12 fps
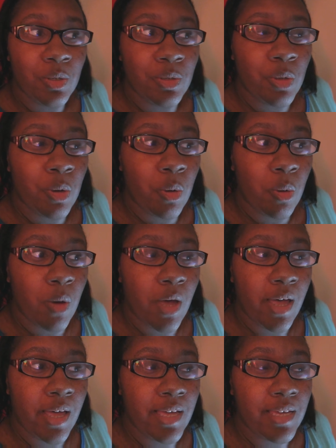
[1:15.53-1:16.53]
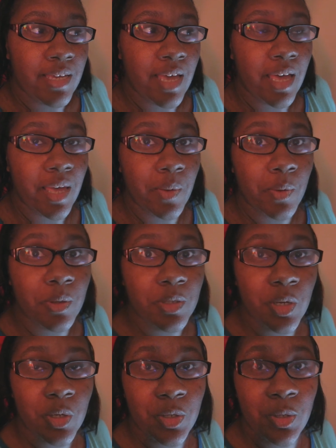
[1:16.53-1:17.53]
So yeah, I will
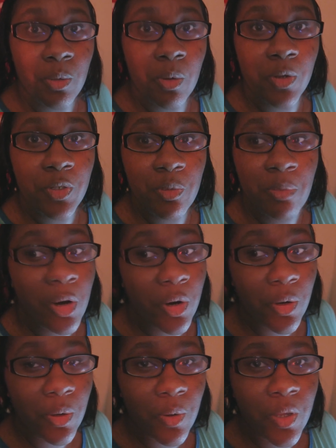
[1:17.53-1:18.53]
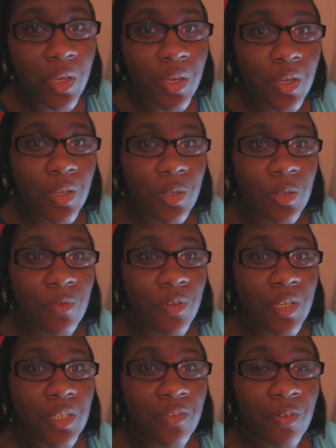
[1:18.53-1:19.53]
talk to you all tomorrow. Don't
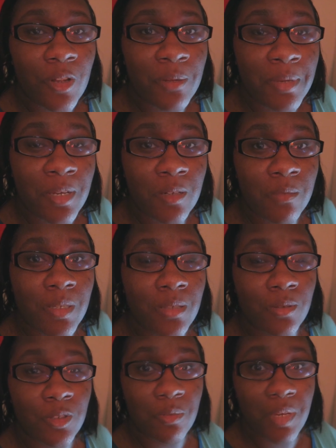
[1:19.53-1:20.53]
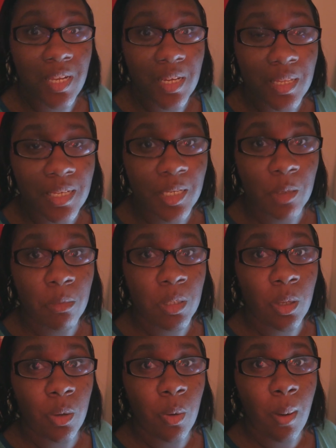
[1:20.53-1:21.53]
forget to follow me on all my social media, link down
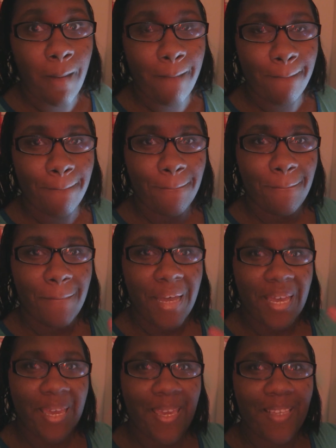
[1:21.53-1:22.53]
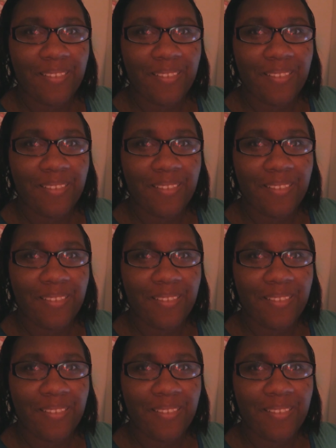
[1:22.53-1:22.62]
below. Bye.